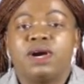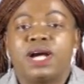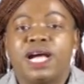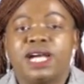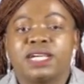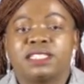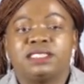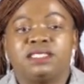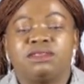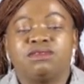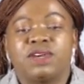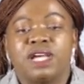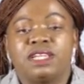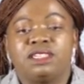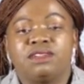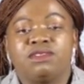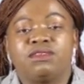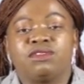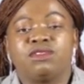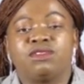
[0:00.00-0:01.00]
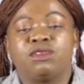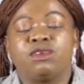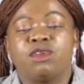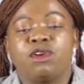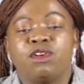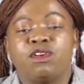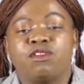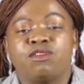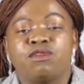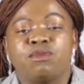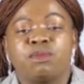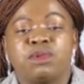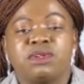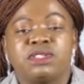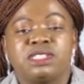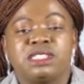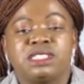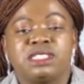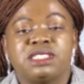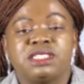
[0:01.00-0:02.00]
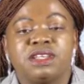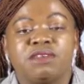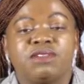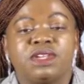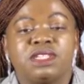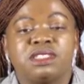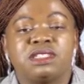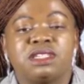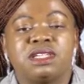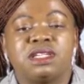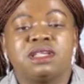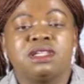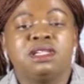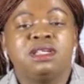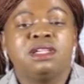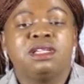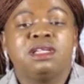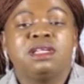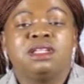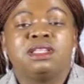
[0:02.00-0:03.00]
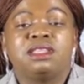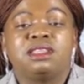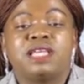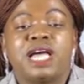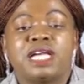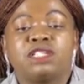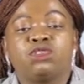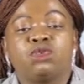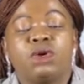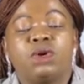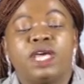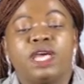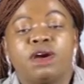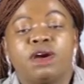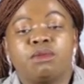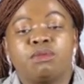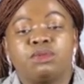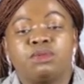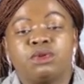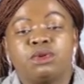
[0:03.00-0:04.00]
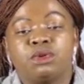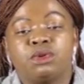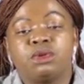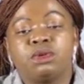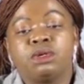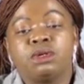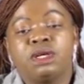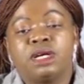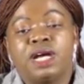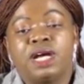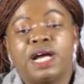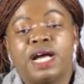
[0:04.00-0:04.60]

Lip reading: active and full of positivity that will help you